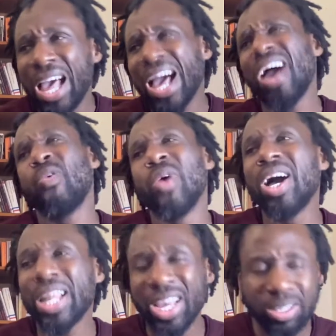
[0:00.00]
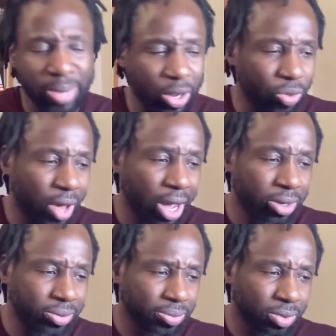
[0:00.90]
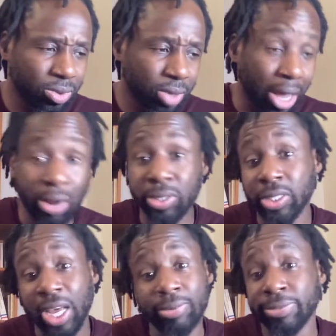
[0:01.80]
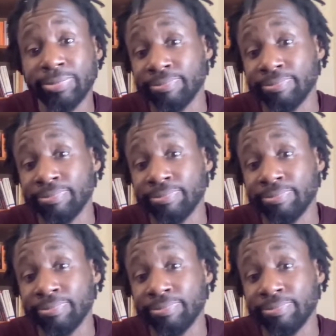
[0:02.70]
I had one classmate who thought, I don't know, just kind of